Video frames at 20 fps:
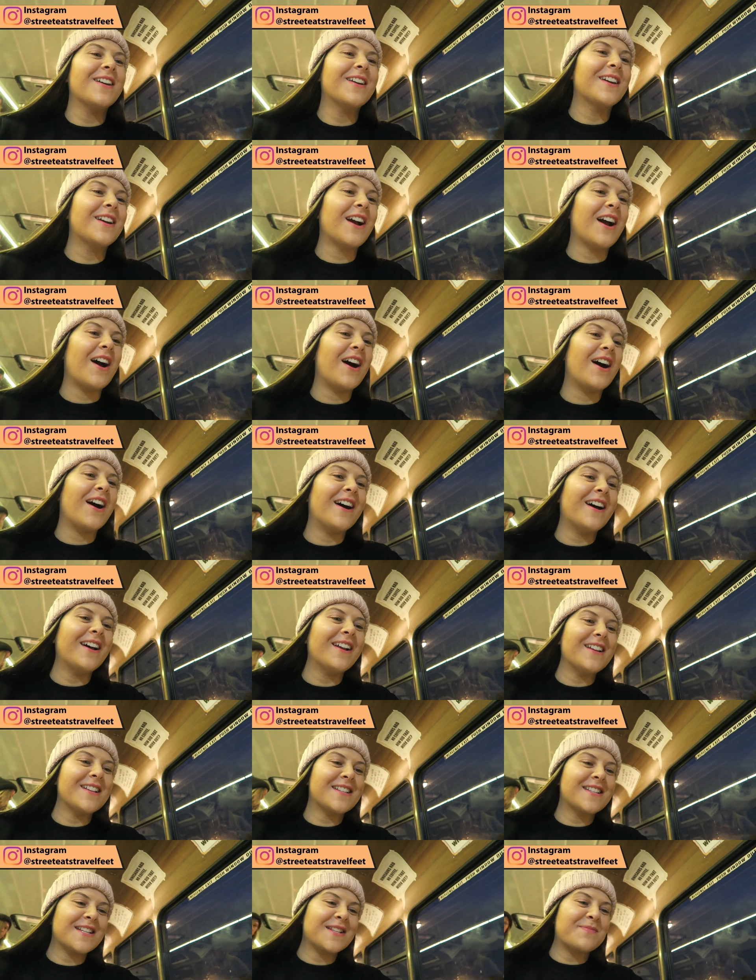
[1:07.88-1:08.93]
No. Huh?
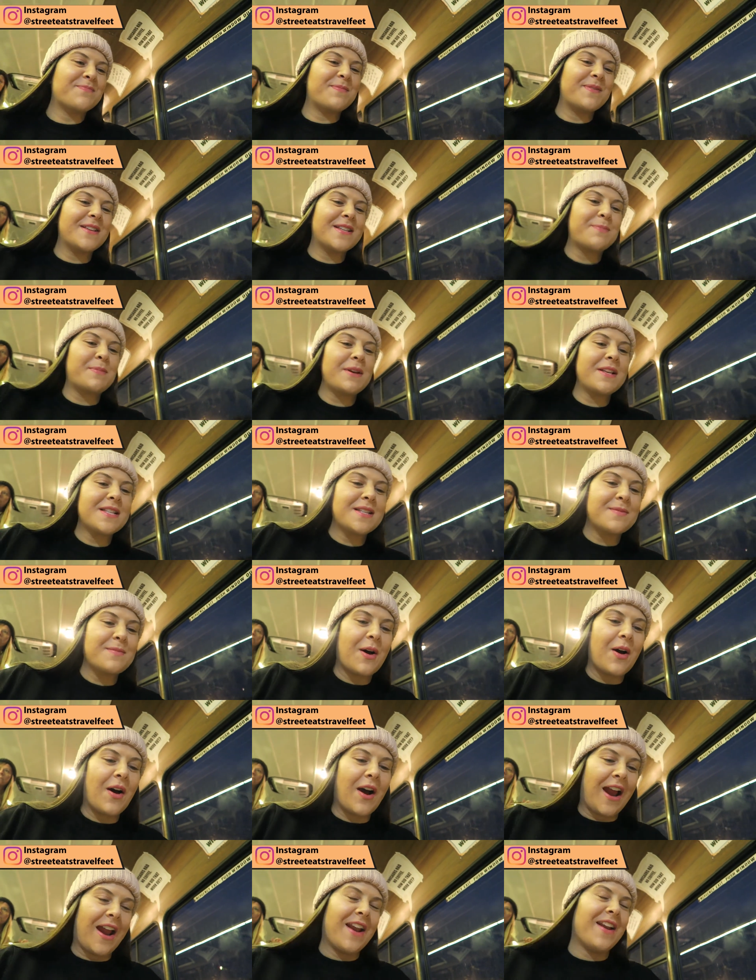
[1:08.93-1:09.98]
This, is, this bit's
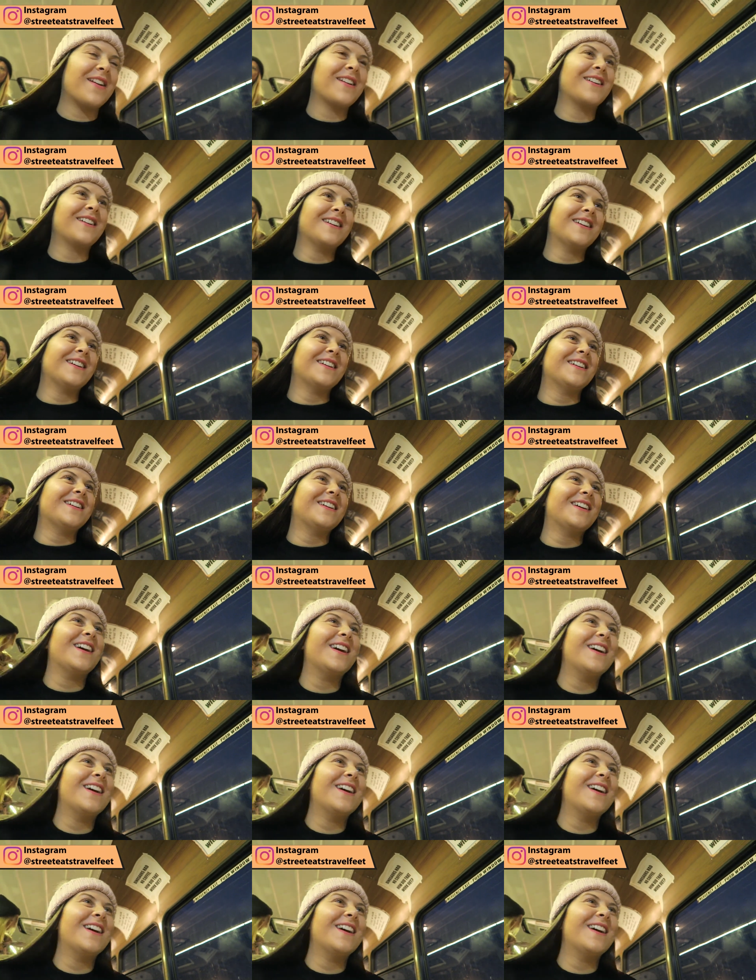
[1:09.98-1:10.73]
mine. This is too good.